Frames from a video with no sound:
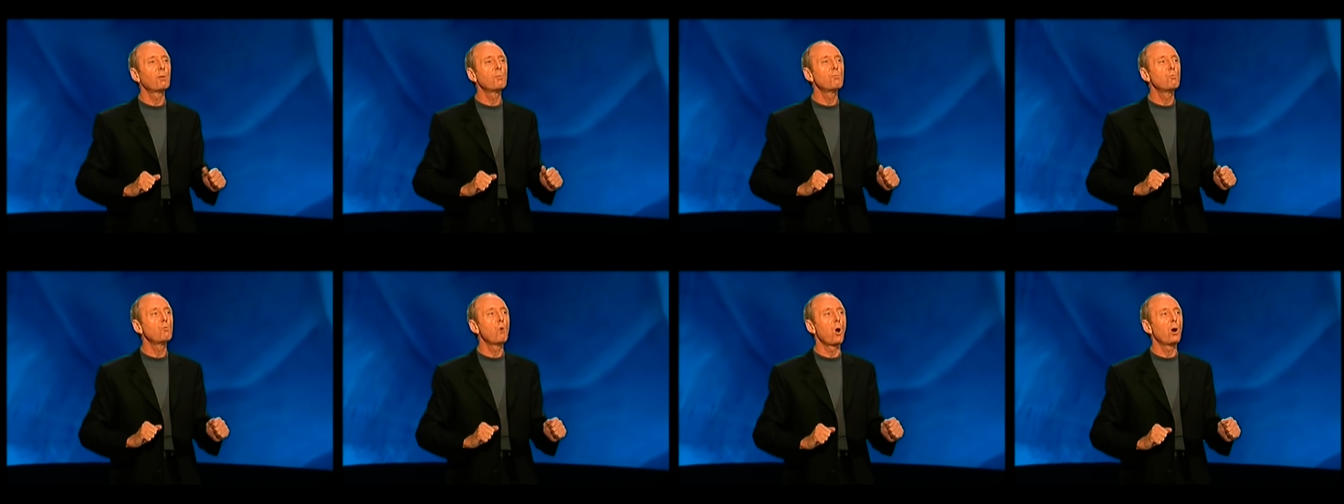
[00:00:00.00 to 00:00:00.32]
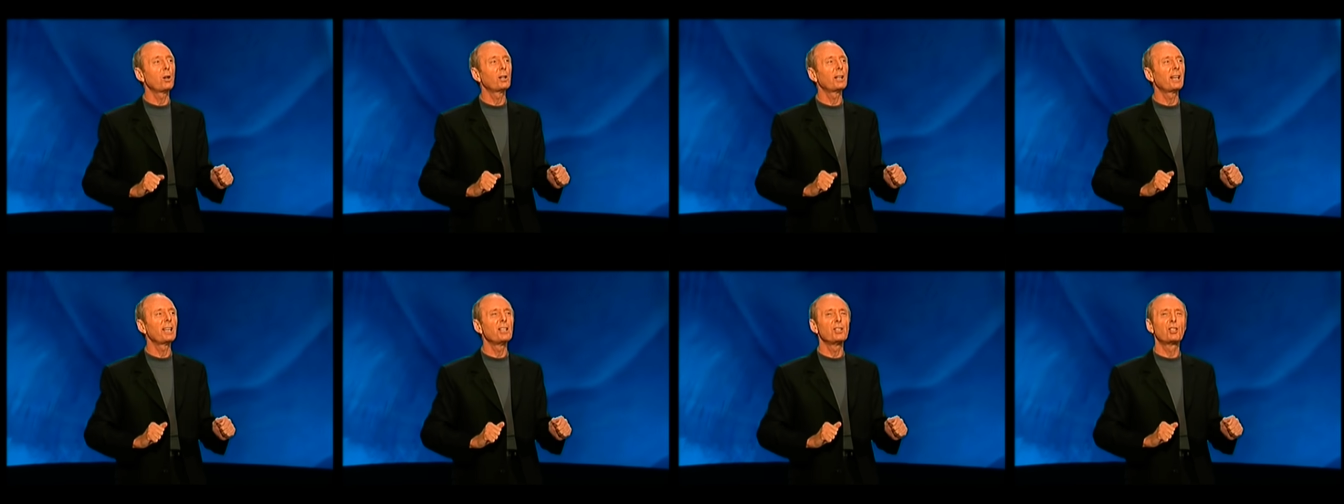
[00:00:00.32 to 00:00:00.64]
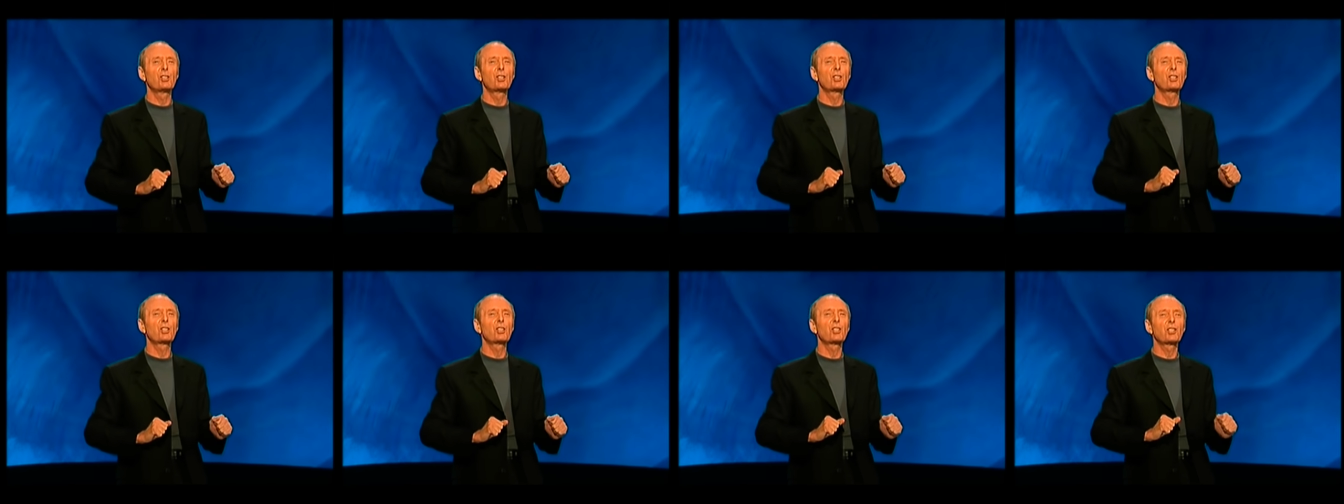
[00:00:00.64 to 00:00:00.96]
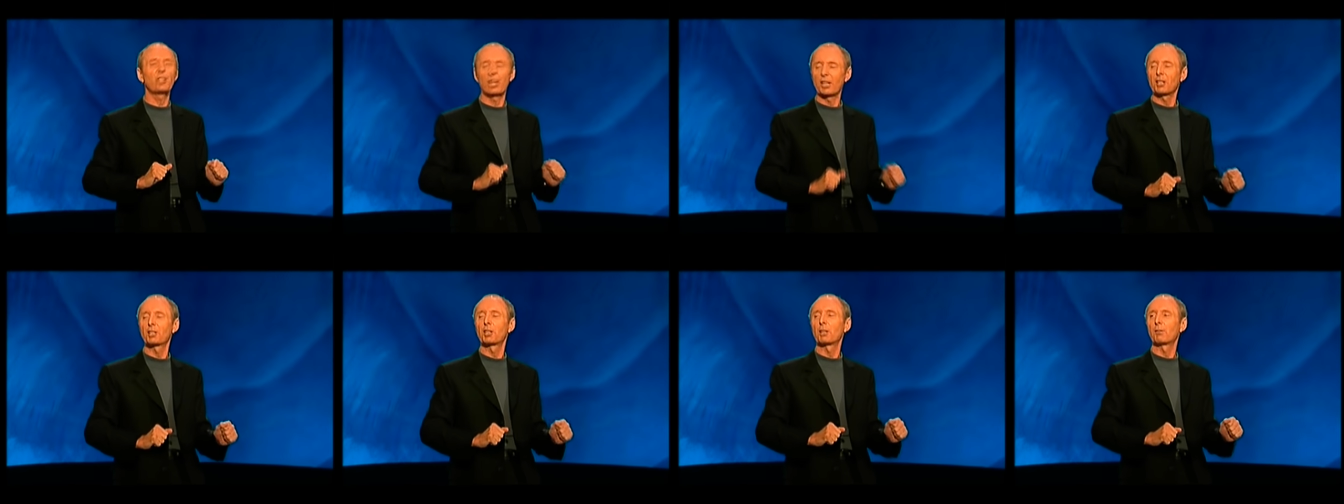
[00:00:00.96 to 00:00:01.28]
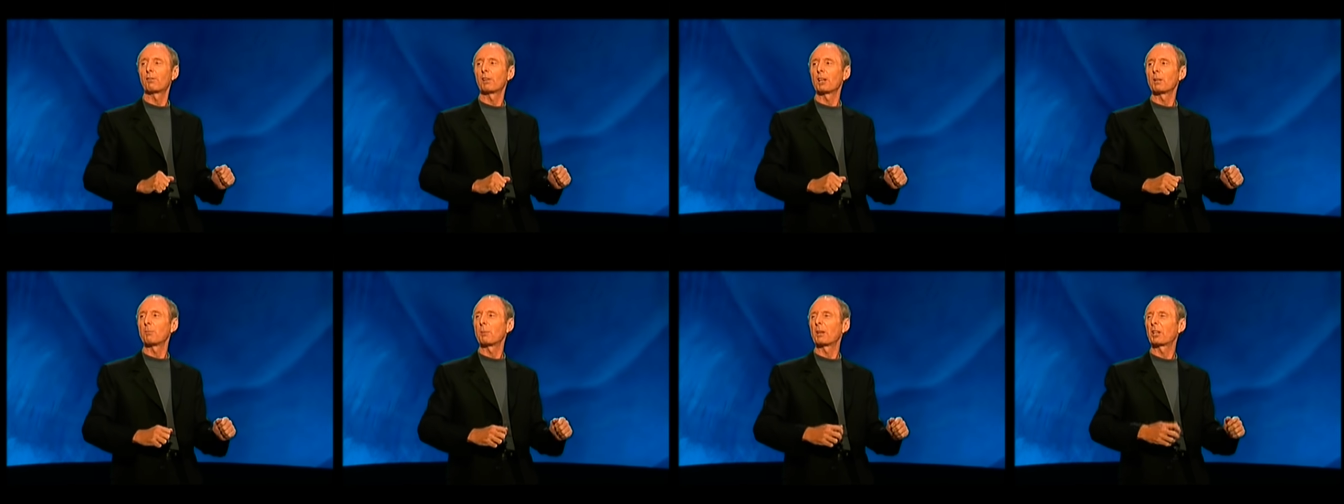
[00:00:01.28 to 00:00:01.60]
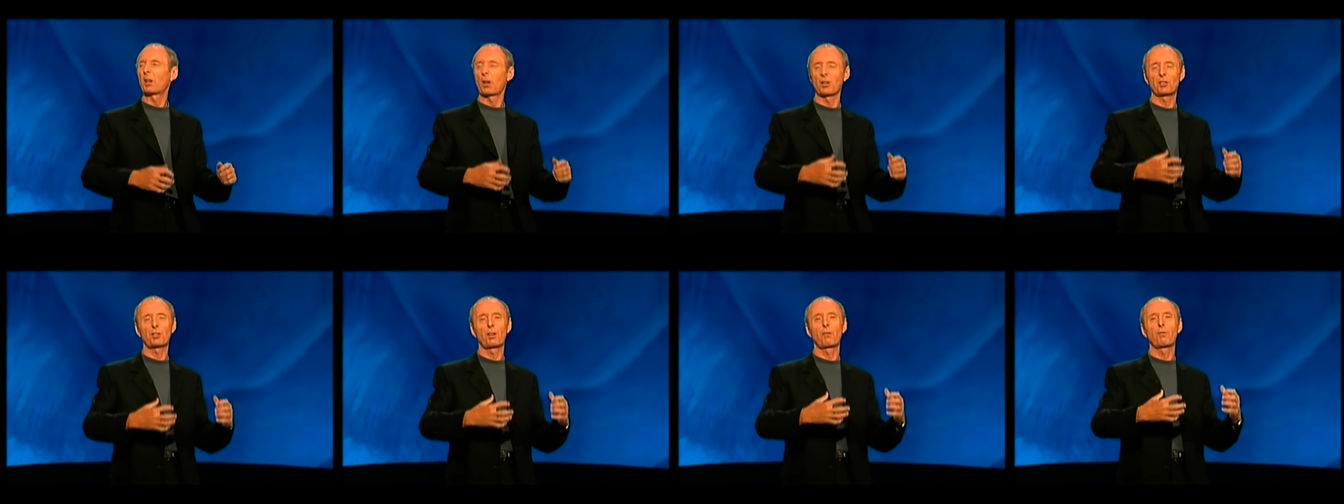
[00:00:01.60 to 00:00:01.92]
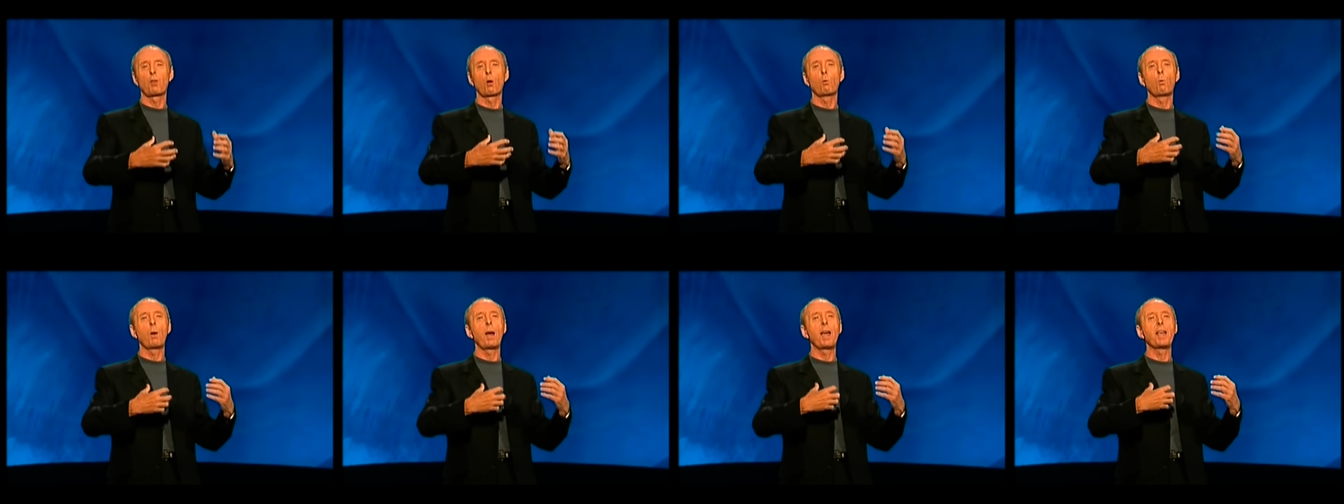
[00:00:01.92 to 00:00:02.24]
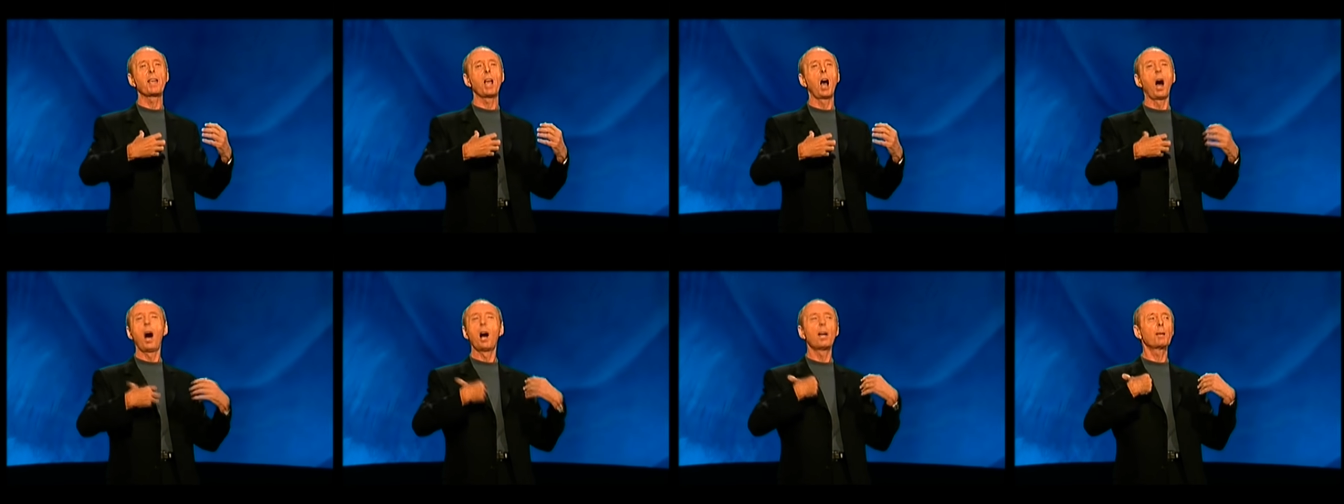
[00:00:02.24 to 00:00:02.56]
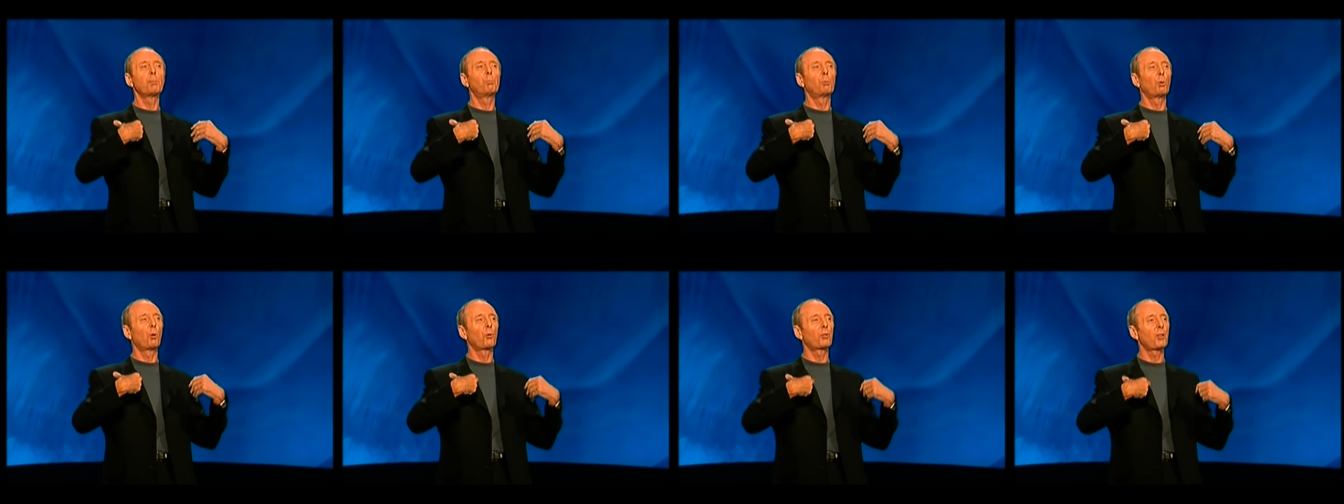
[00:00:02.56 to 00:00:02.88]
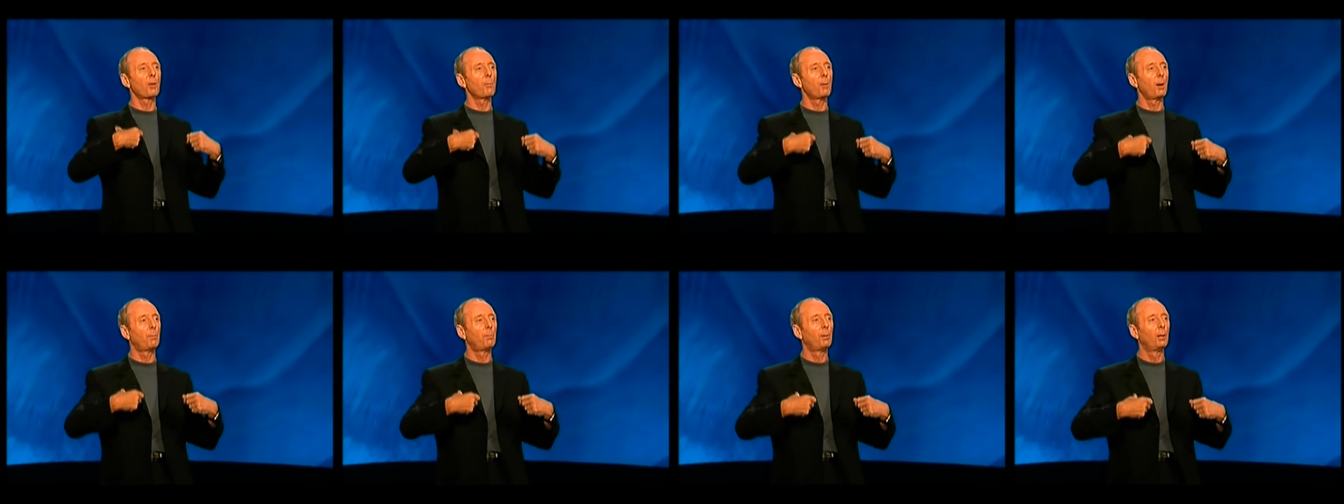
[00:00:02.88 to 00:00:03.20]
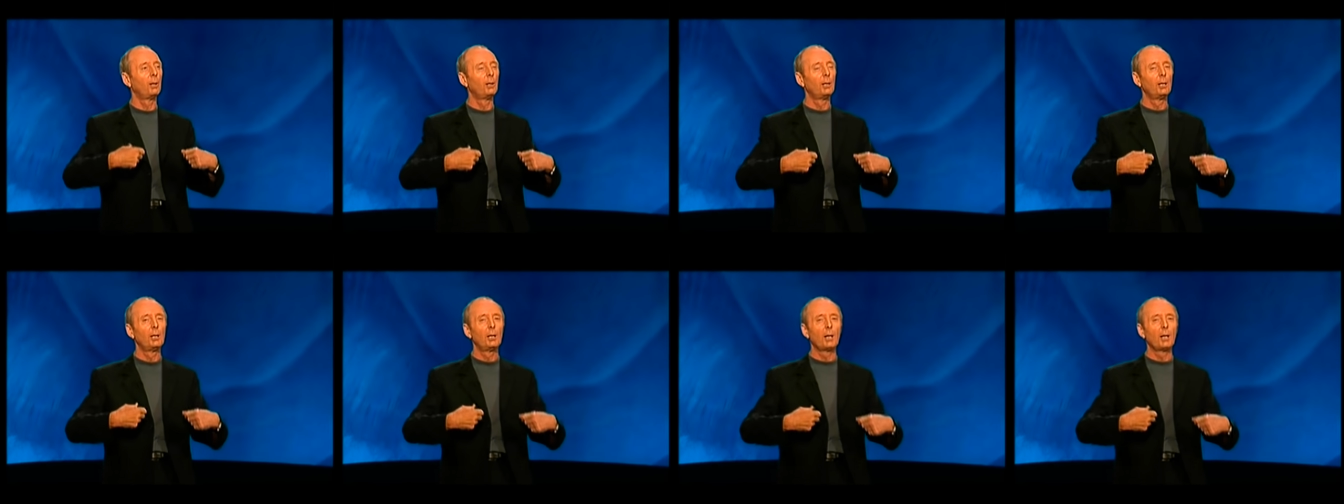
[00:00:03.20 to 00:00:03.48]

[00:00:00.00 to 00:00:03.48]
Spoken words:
from wrong instinctively because of the way I brought them up.